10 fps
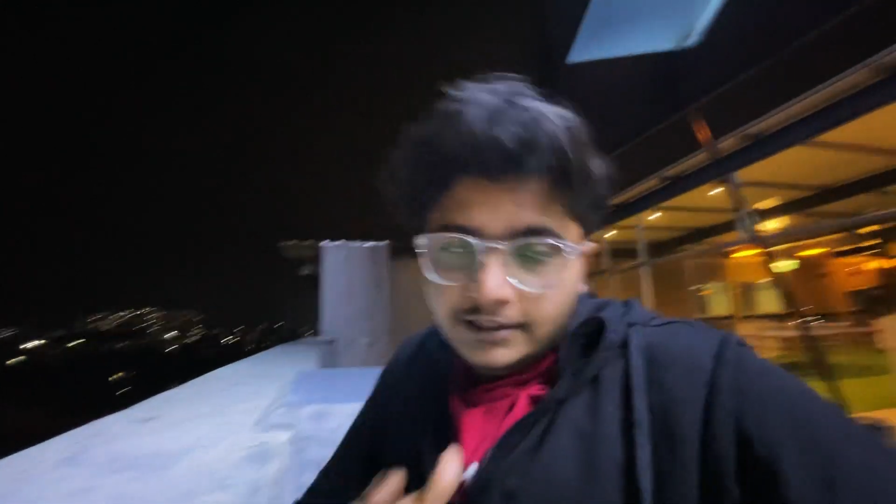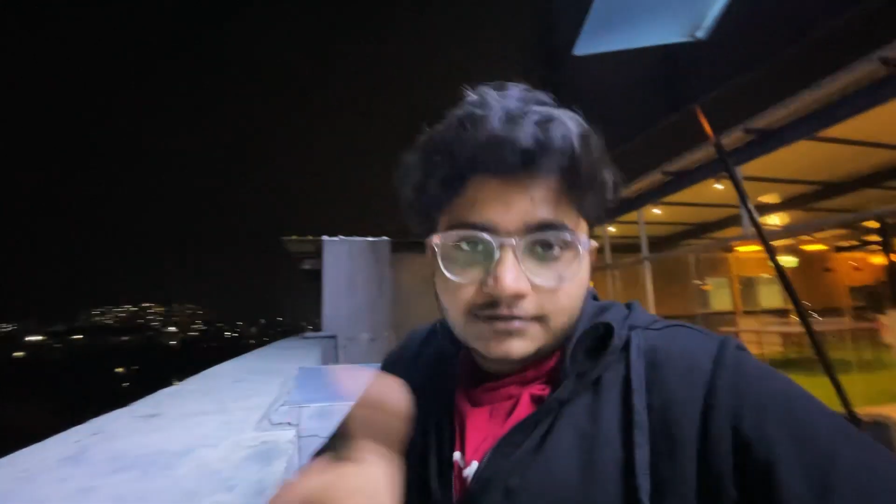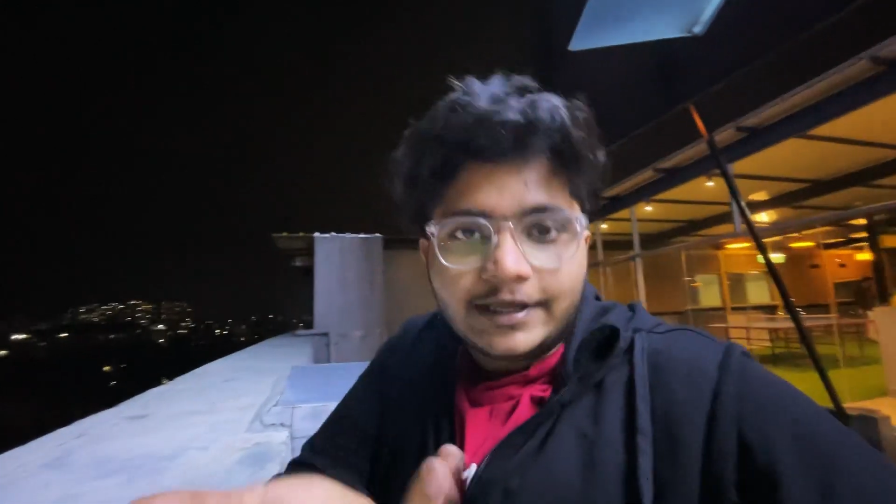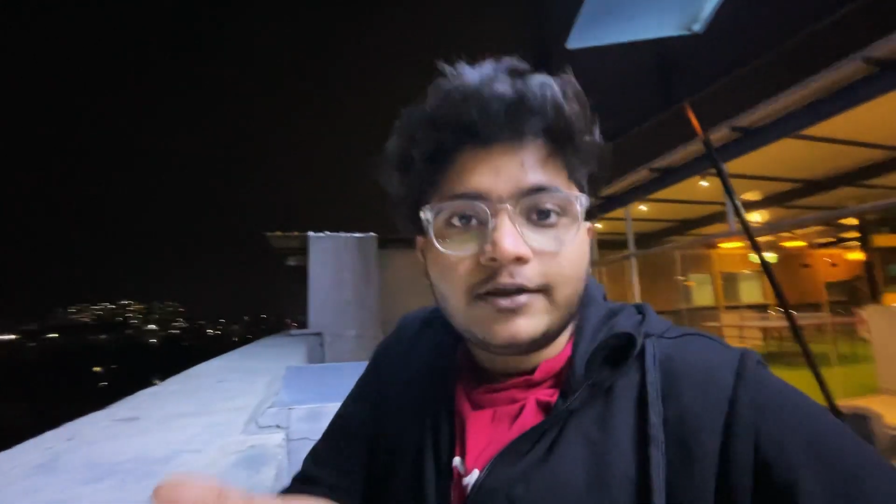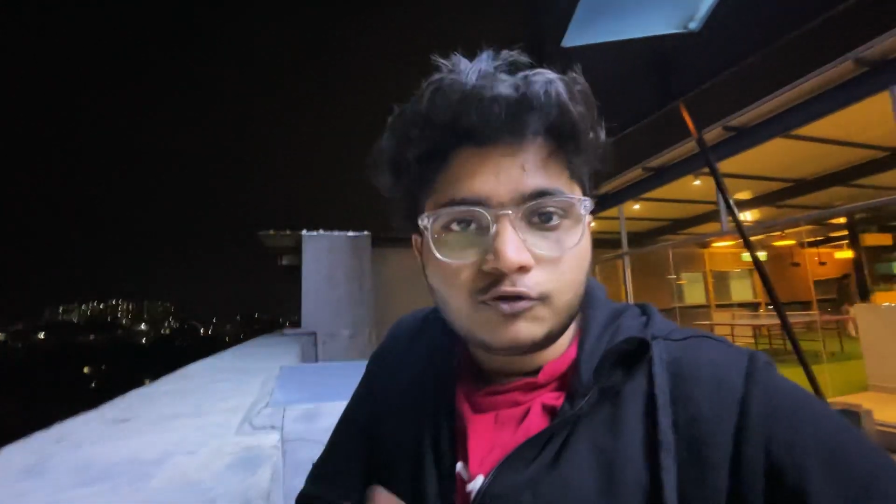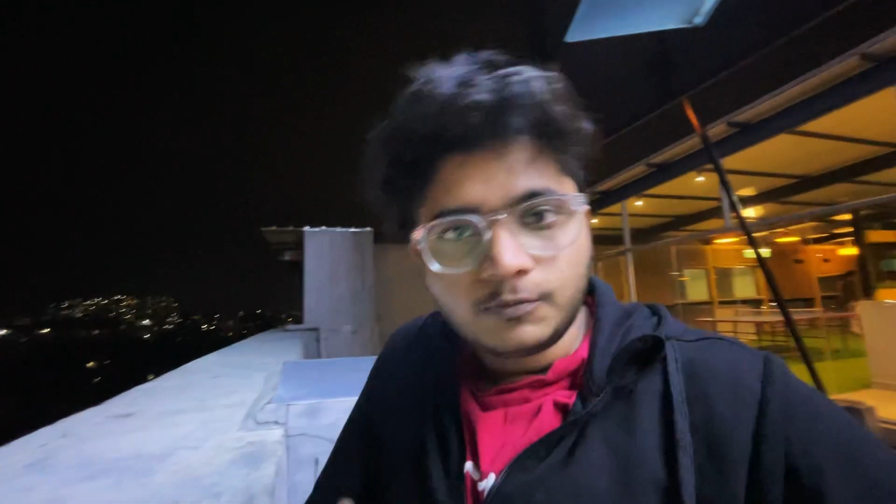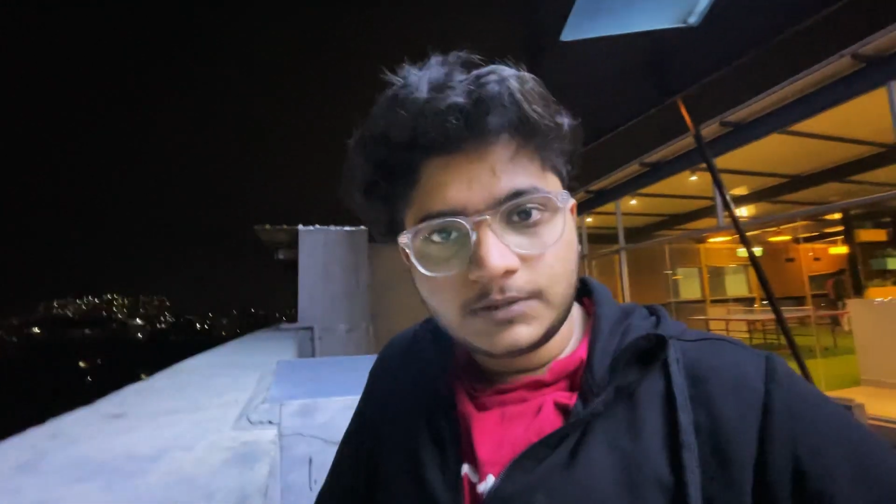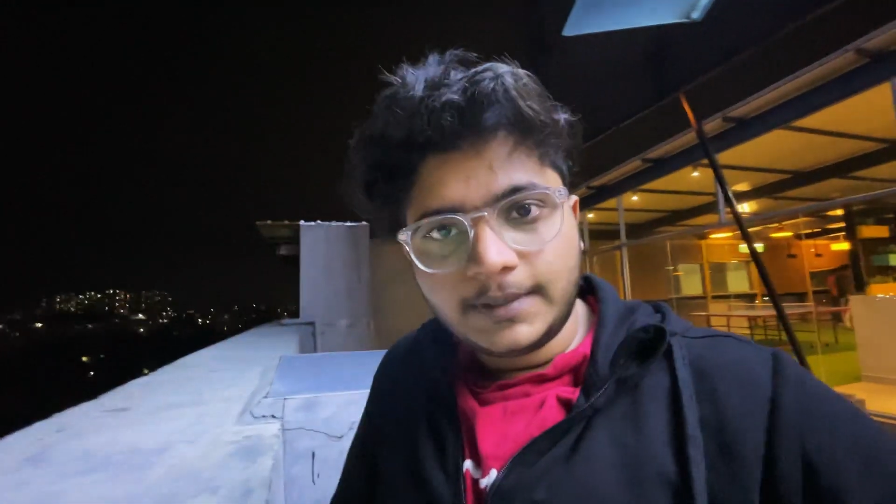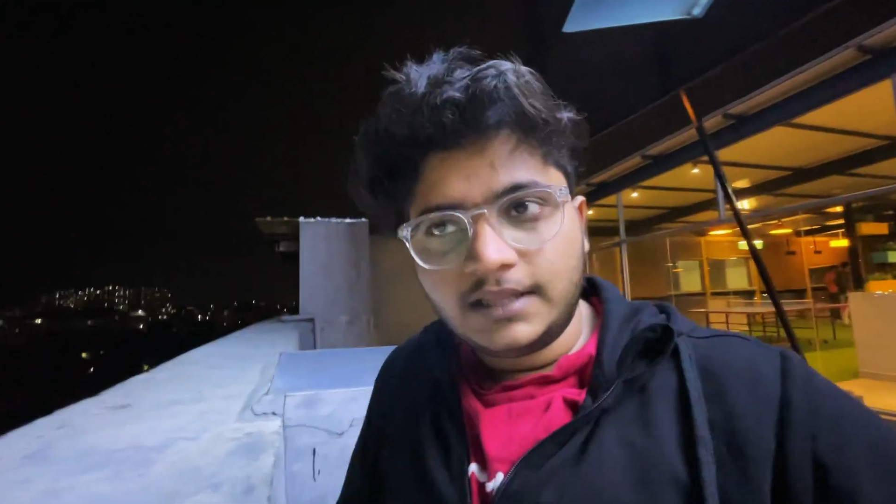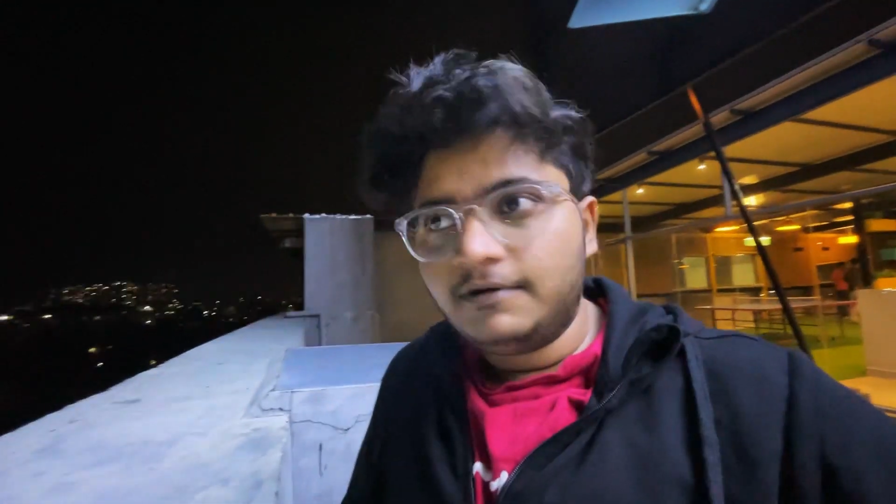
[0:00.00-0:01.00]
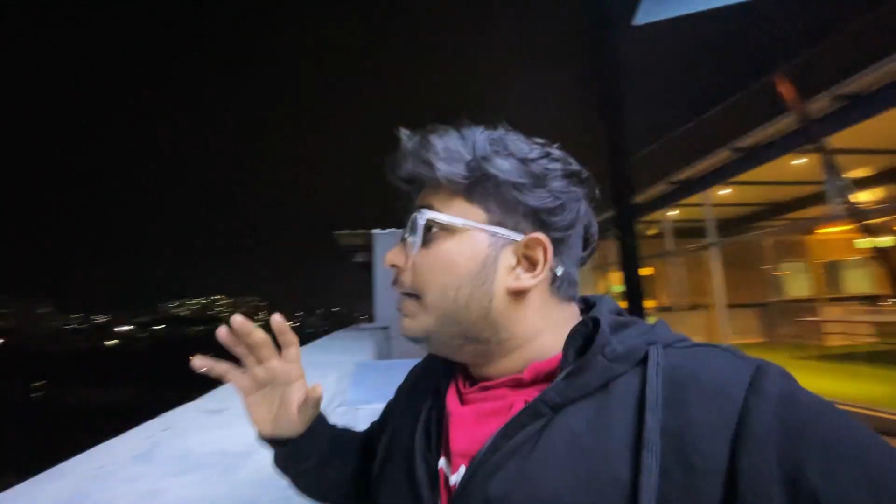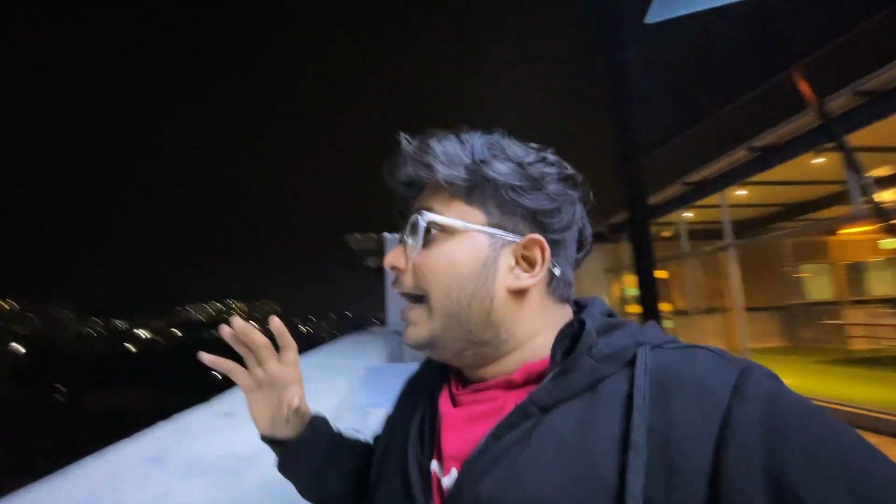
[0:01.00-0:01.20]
Yes, thank you so much, by the way.